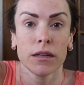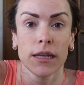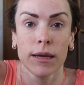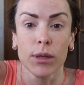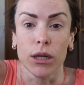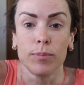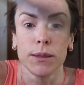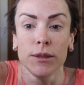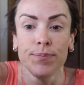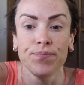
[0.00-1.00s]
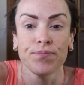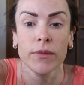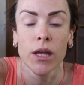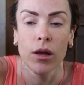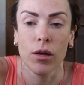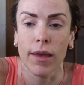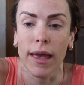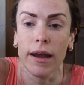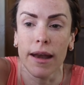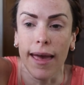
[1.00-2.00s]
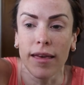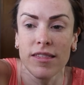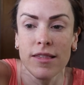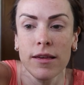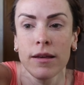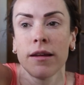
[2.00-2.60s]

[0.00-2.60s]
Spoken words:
hit me up. Okay, next.